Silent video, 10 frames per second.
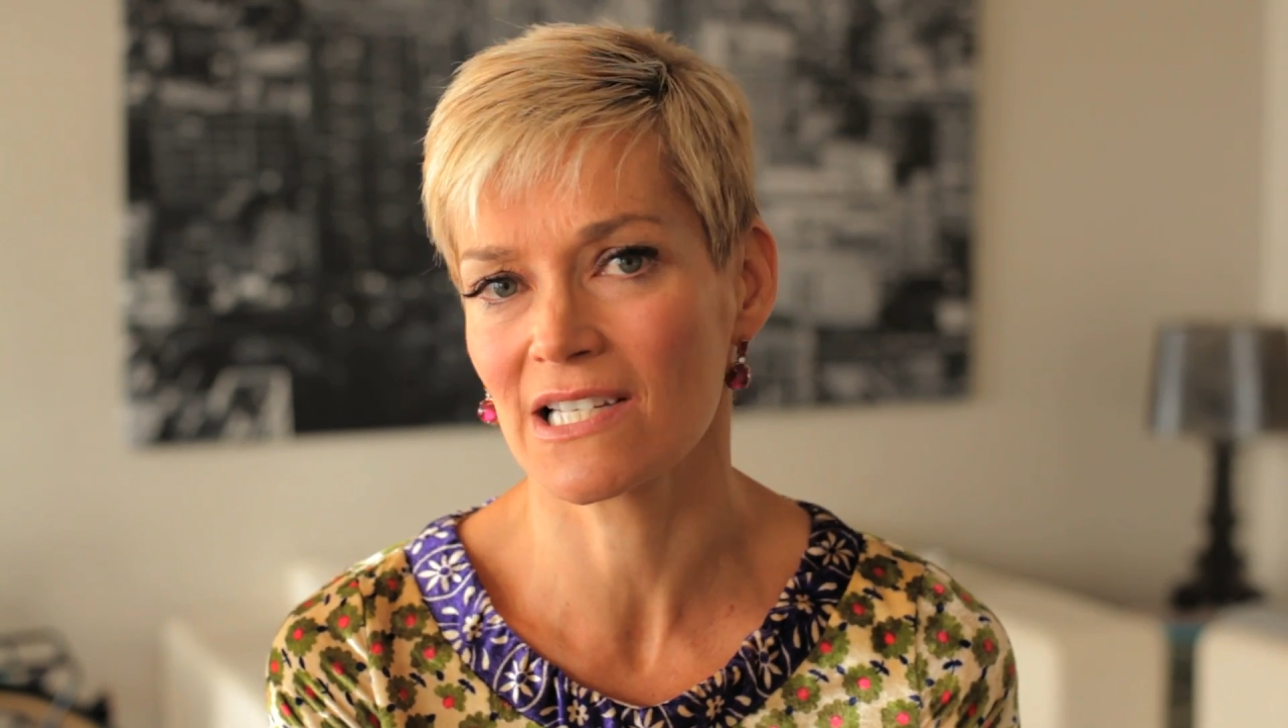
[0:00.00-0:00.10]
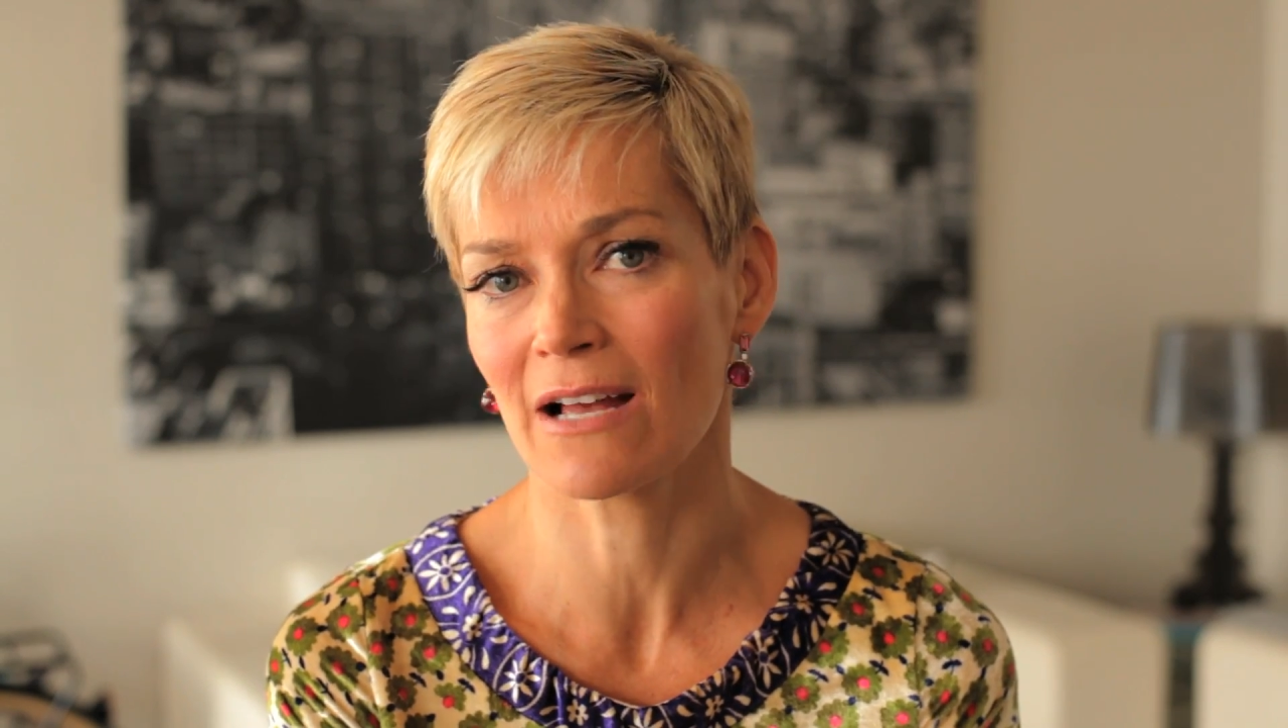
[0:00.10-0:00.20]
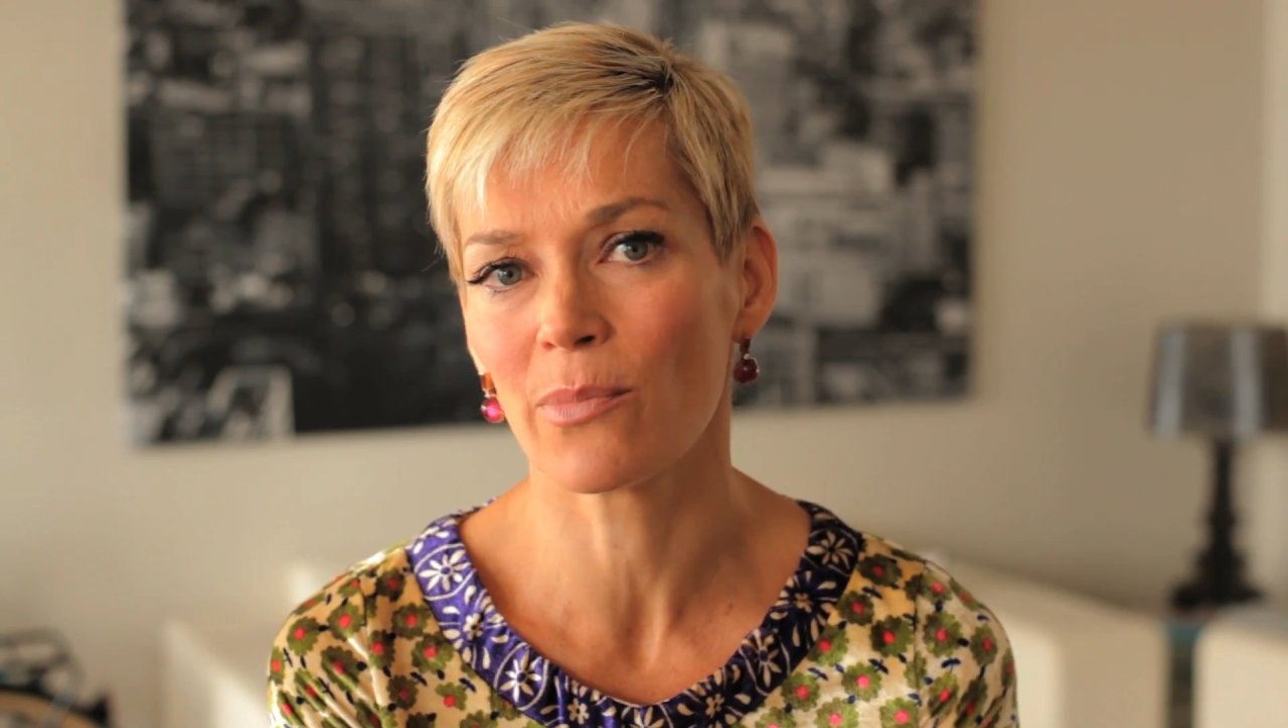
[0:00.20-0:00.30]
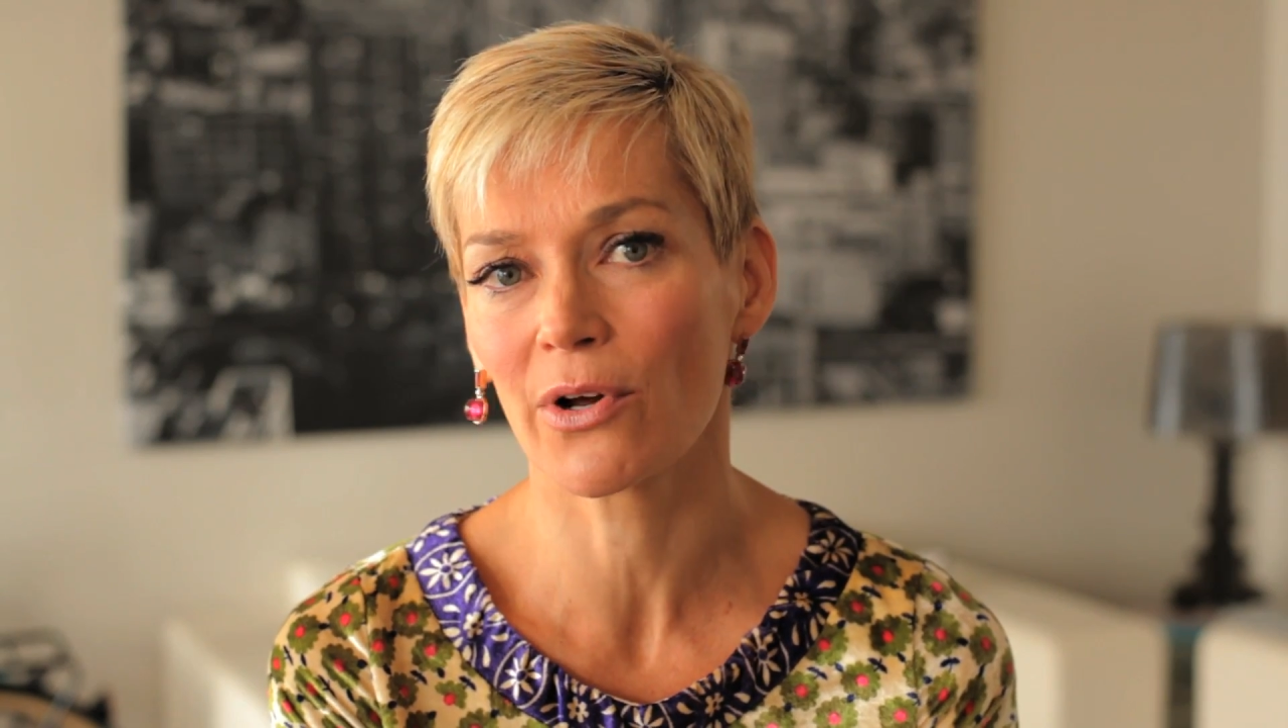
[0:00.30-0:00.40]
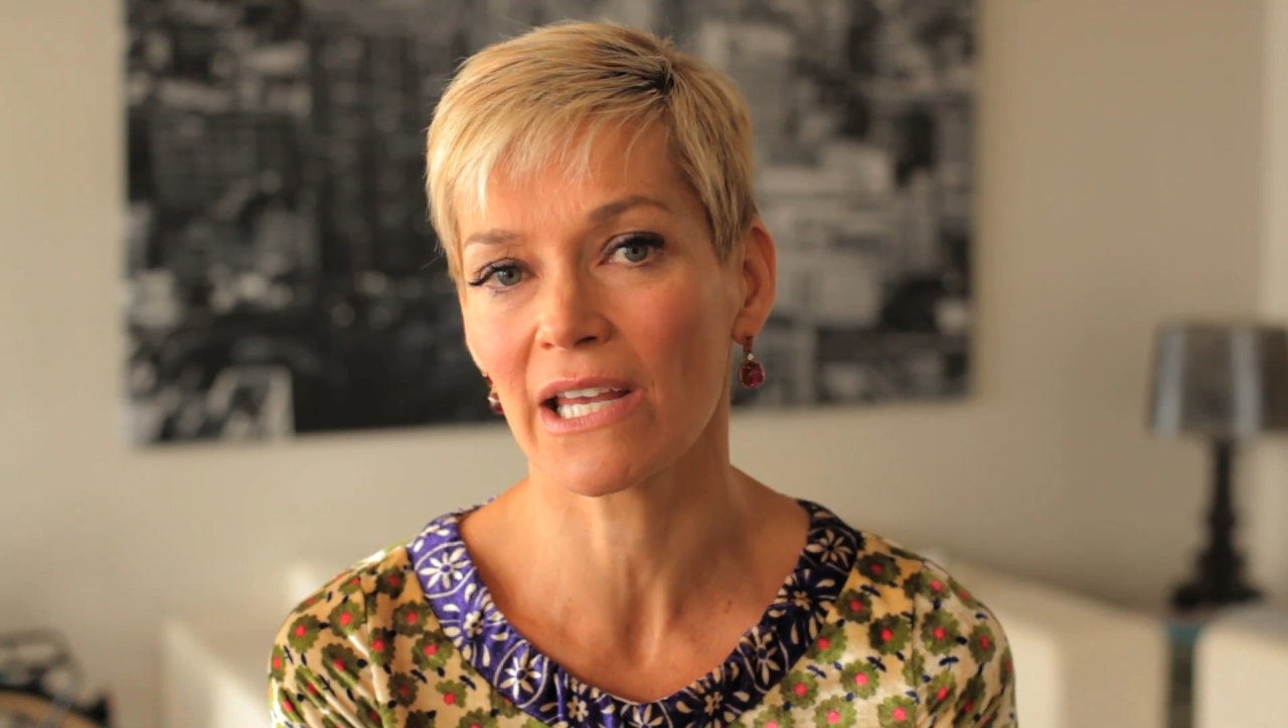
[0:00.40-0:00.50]

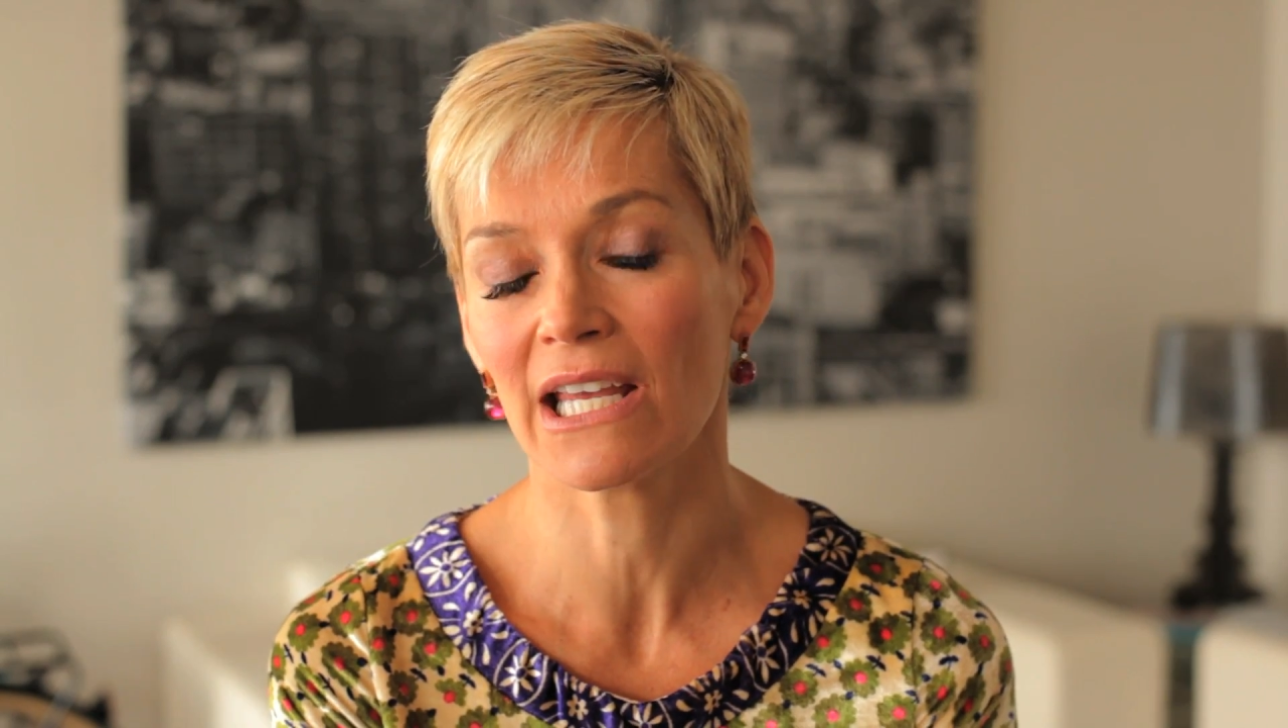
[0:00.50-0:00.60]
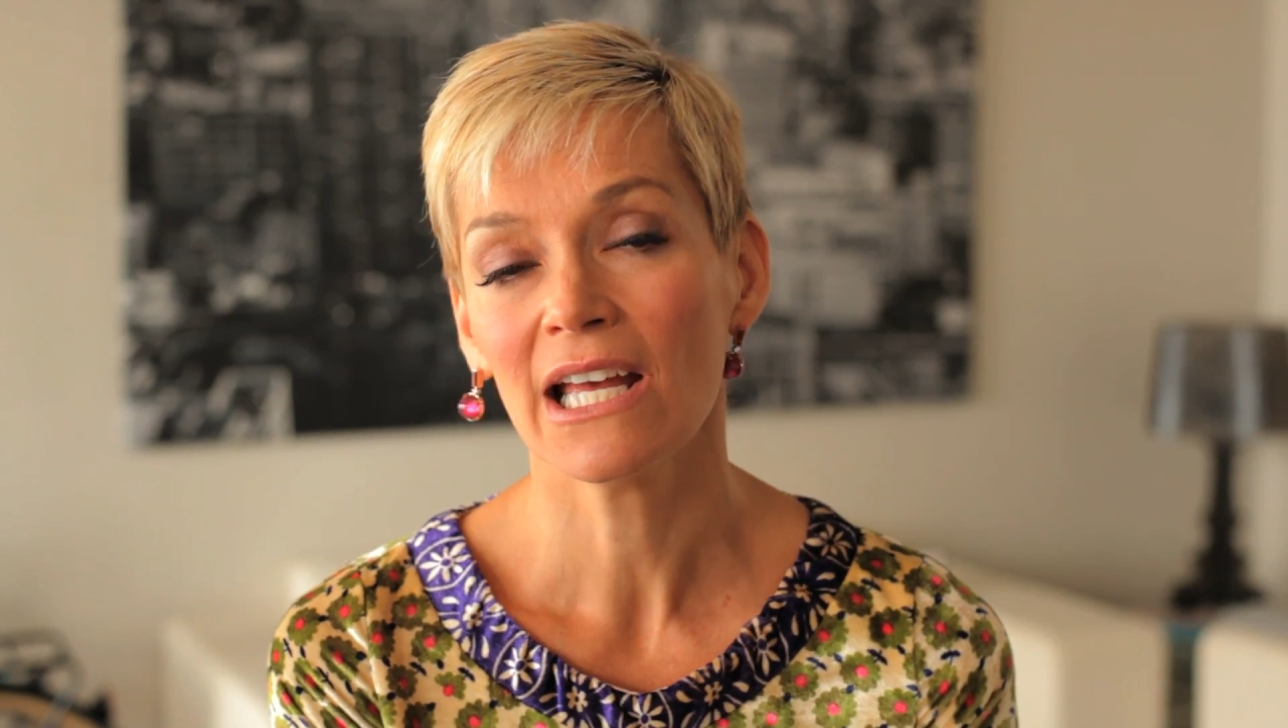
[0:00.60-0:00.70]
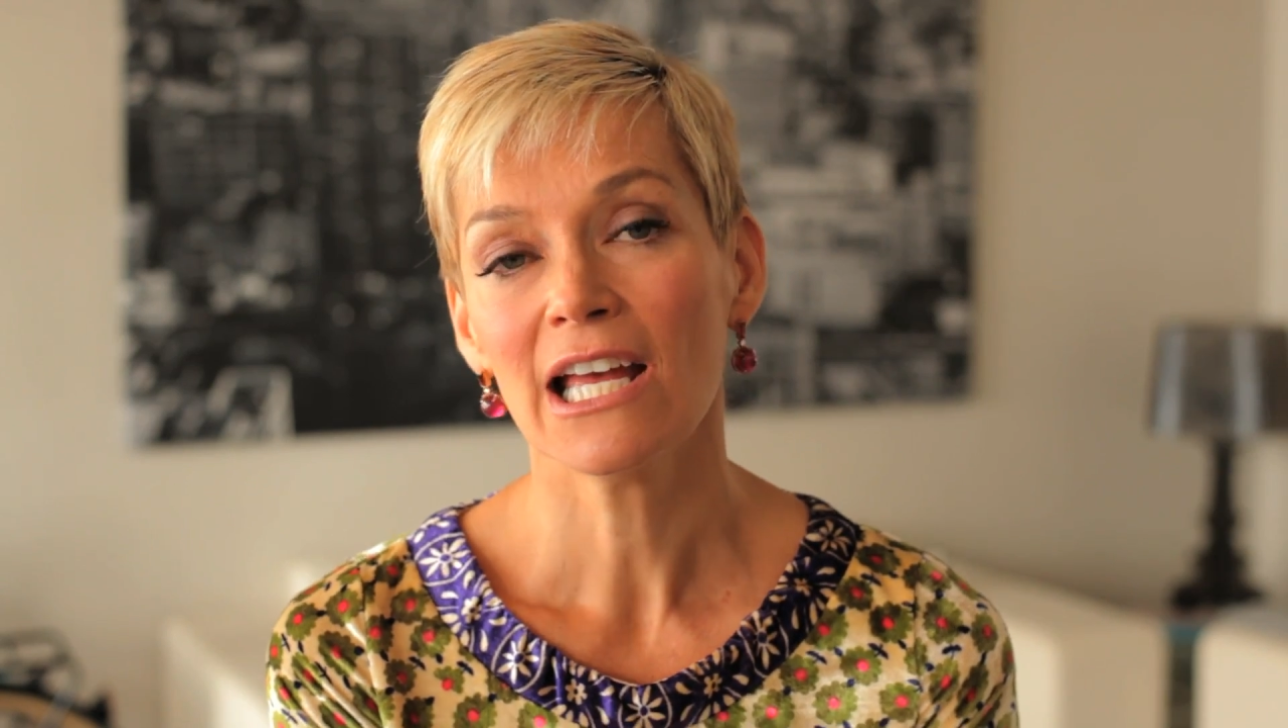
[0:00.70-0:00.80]
somebody,